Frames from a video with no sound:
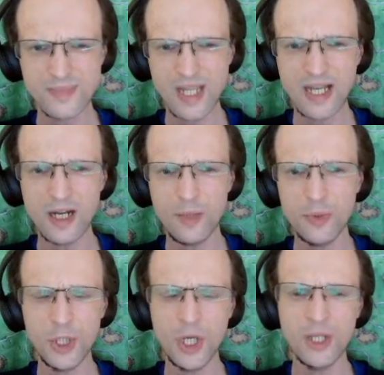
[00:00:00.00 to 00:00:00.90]

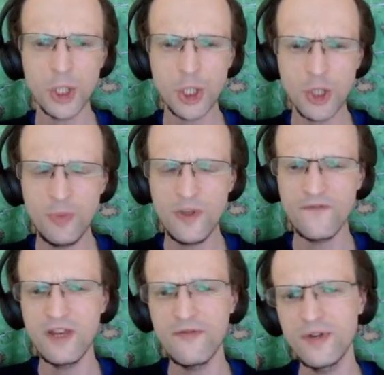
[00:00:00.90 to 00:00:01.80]
Karabojan should be
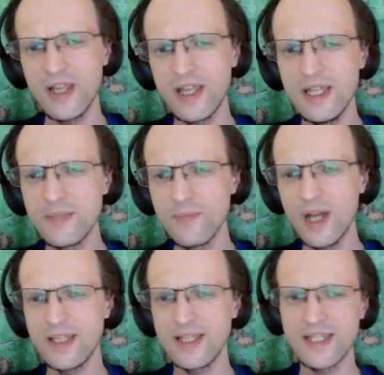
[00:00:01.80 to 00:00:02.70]
favored against
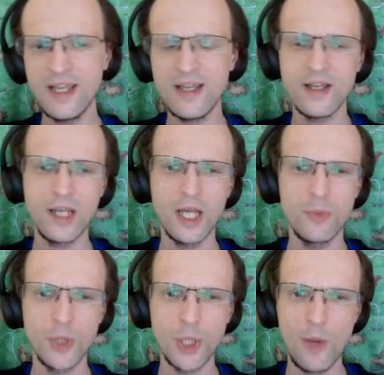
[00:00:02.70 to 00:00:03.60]
Matisek.
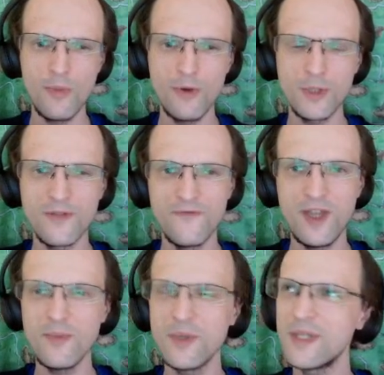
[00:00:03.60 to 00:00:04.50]
Karabojan, most
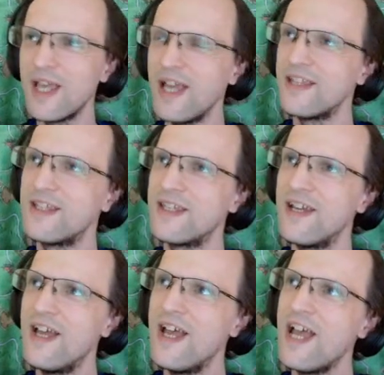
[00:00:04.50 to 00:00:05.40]
famous as
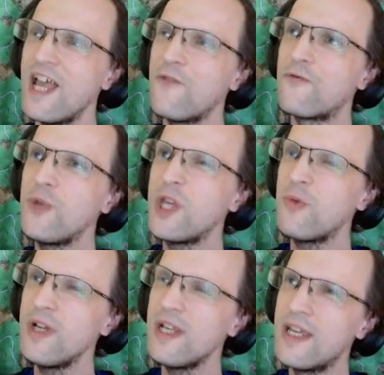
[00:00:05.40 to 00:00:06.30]
a
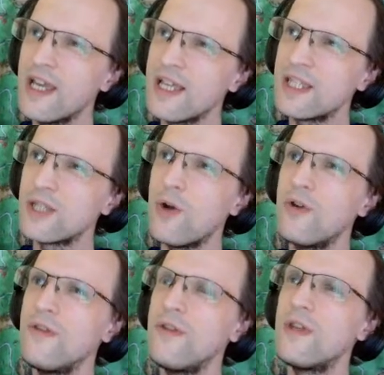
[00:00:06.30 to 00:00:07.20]
frequent guest
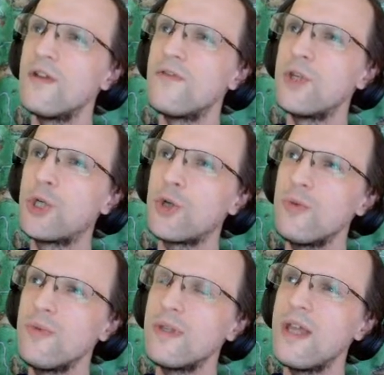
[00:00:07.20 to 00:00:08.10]
on the
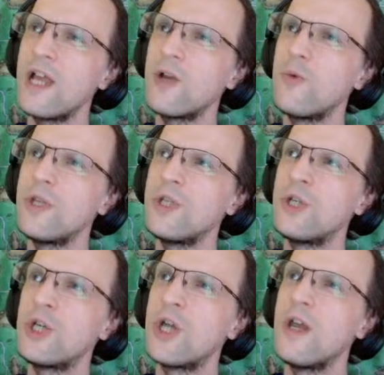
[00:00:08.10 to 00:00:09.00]
German
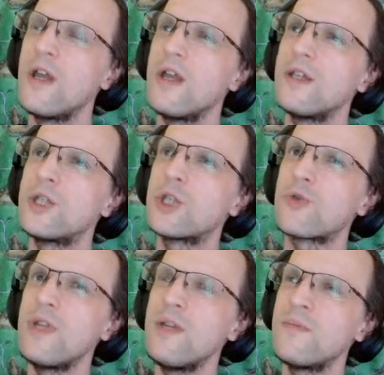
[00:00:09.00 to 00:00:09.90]
language
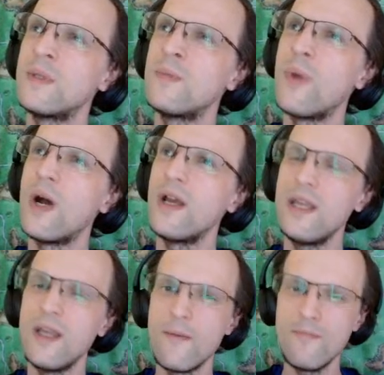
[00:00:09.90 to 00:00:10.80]
streams
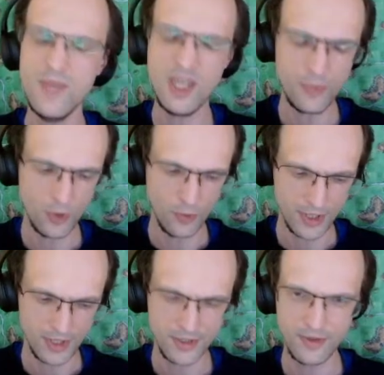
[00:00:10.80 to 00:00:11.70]
by Meeple
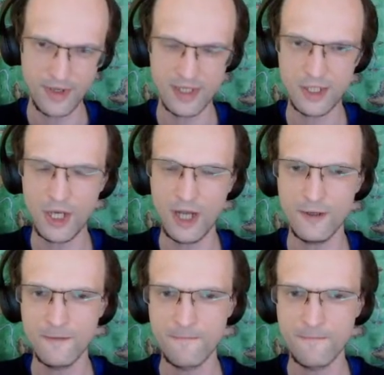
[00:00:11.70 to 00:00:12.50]
Wizard on his channel.